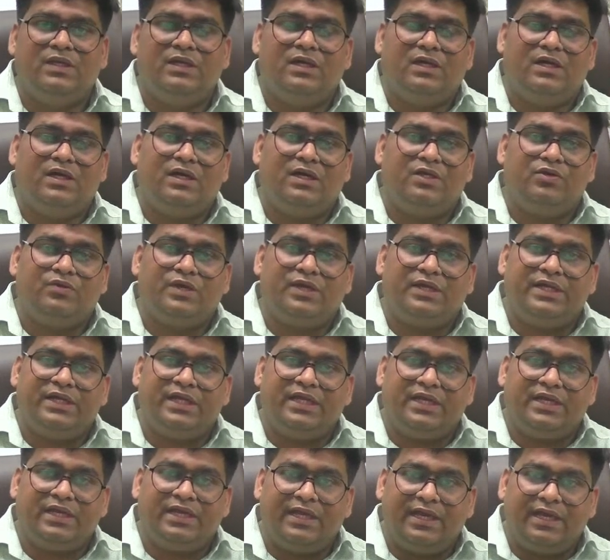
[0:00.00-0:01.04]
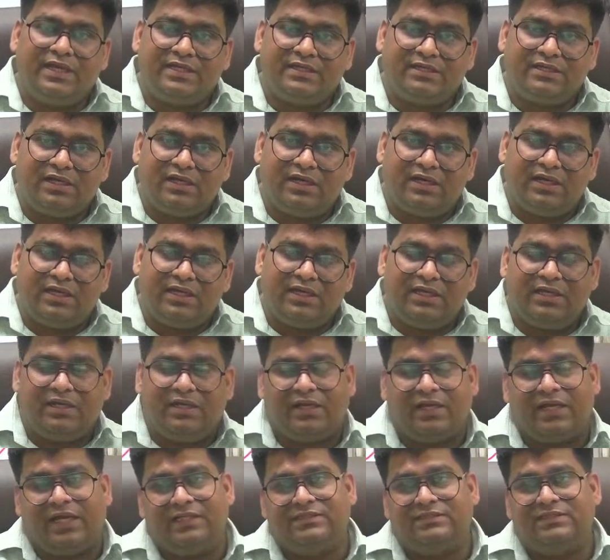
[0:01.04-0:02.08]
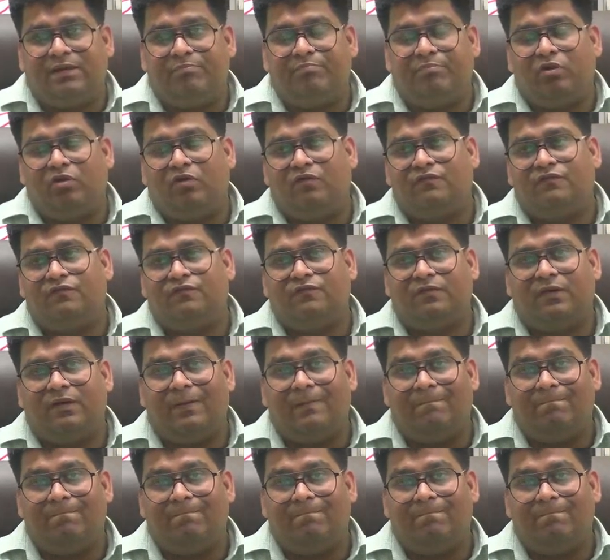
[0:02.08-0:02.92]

You can take an example of